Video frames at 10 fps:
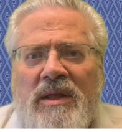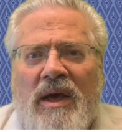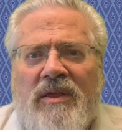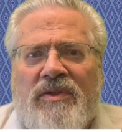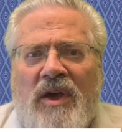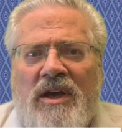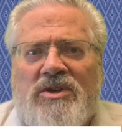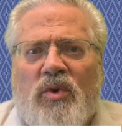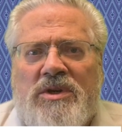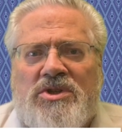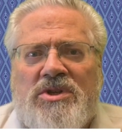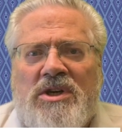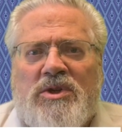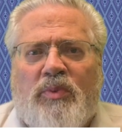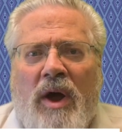that the things which
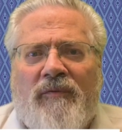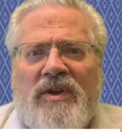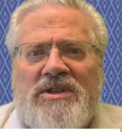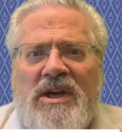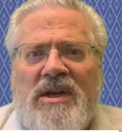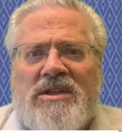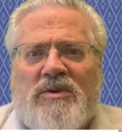this prophet Zenos